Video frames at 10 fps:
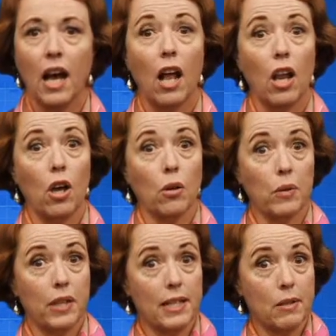along
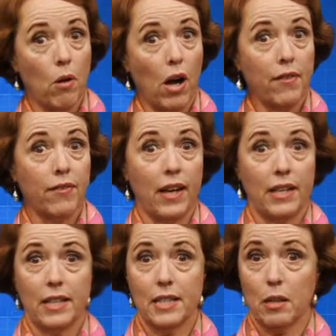with his wife and
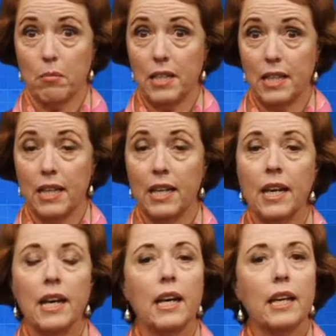his committee,
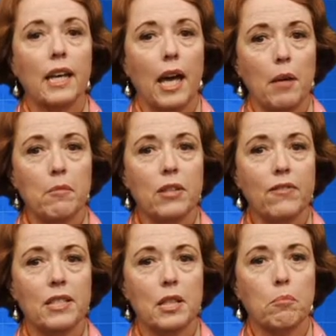came to
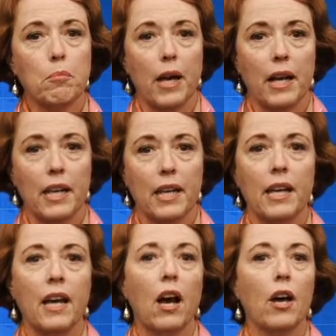visit Bali
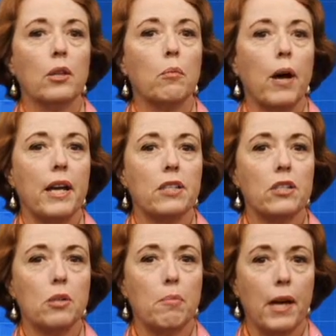on the way to
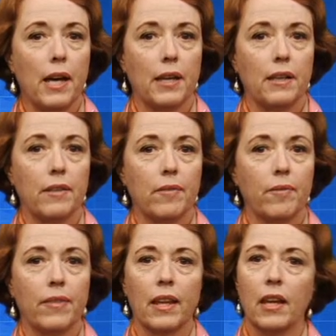Japan.
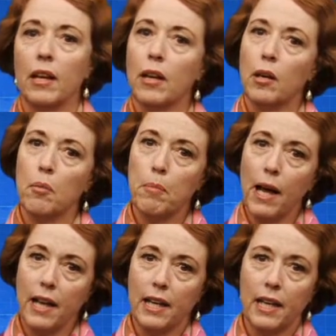
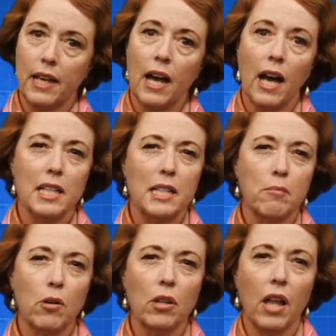Bali, a
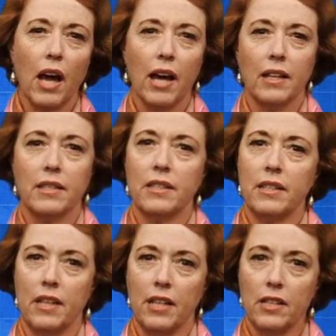small island
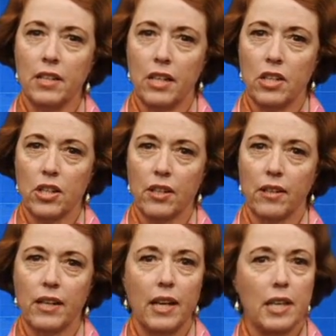in Indonesia,
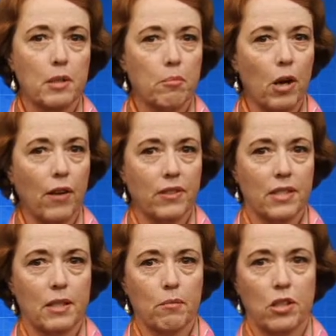is a
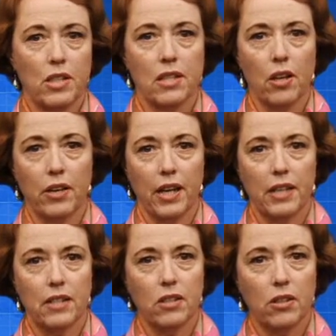province which is
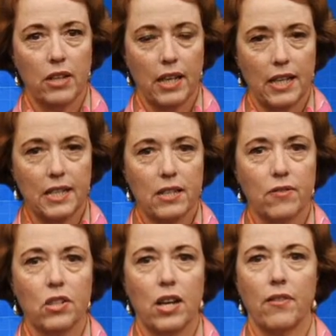located to the east of
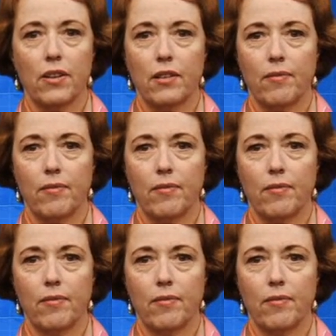Java.